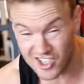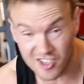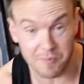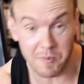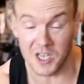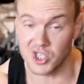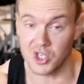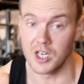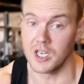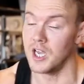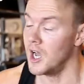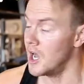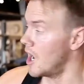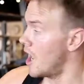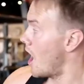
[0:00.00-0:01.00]
especially
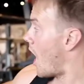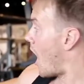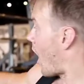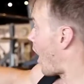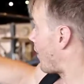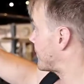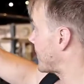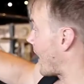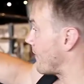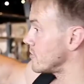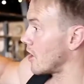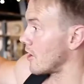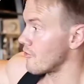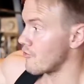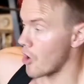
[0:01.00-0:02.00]
after
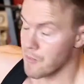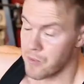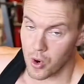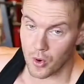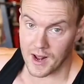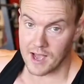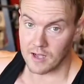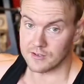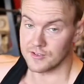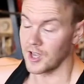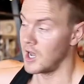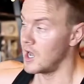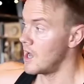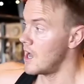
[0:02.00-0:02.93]
having done the rope pull downs